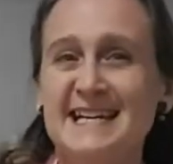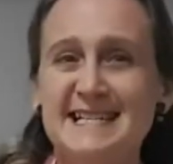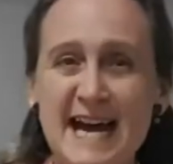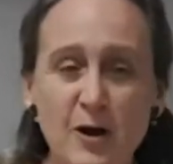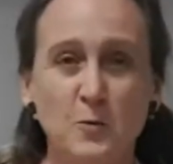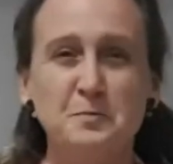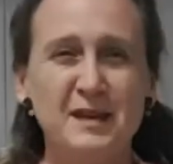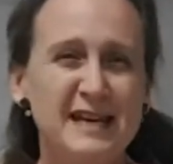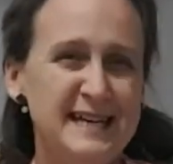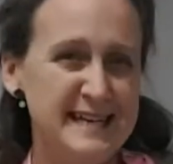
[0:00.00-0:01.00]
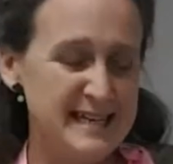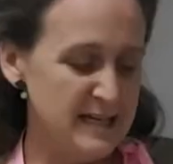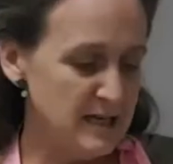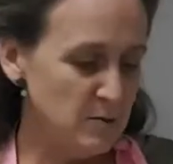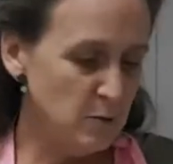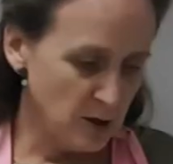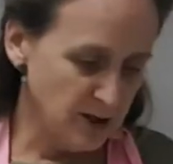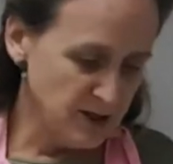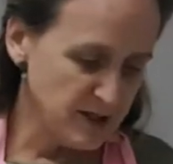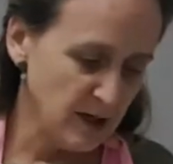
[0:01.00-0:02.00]
Now, we're
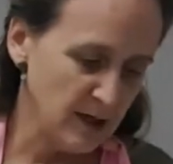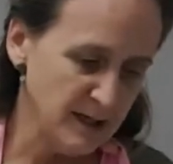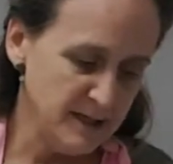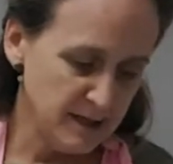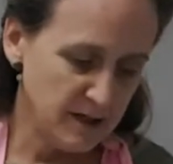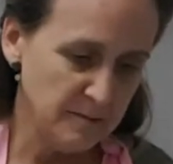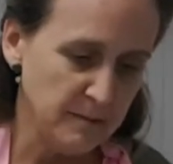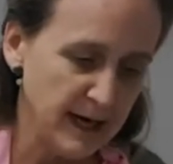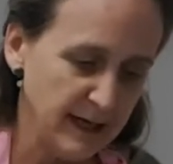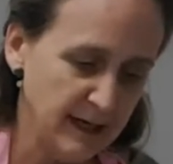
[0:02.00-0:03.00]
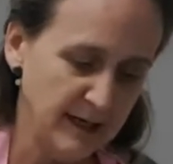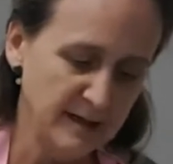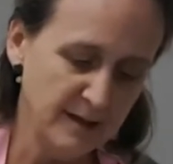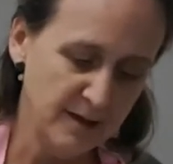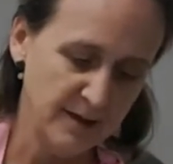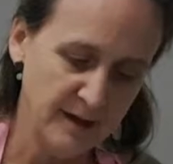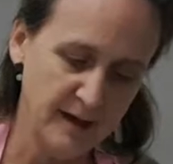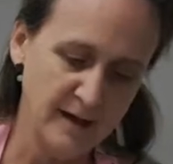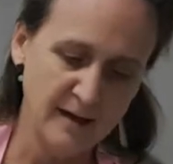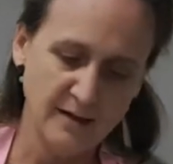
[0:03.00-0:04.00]
gonna start combining
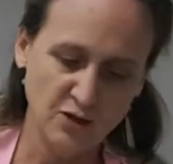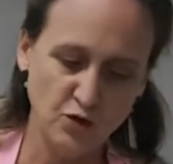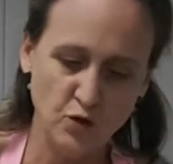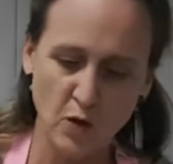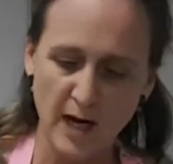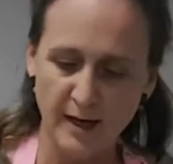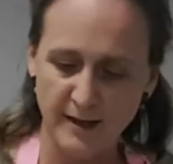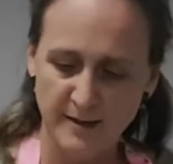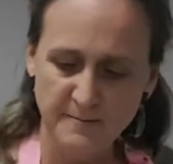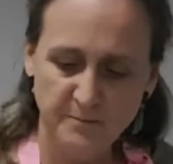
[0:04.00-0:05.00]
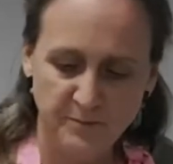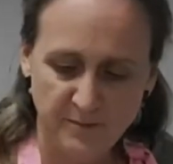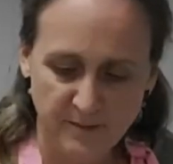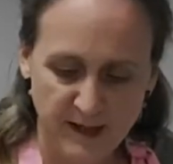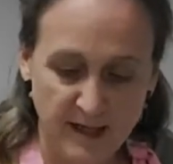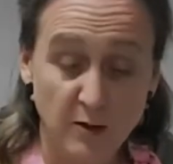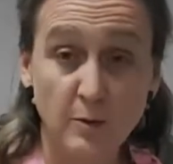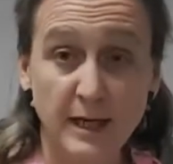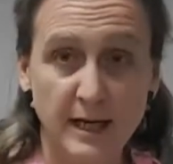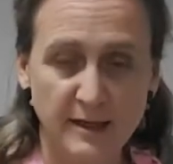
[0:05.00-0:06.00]
the dry
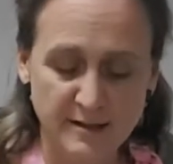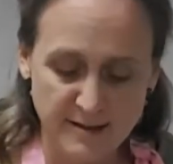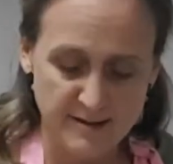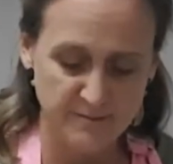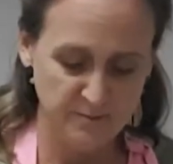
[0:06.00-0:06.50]
ingredients.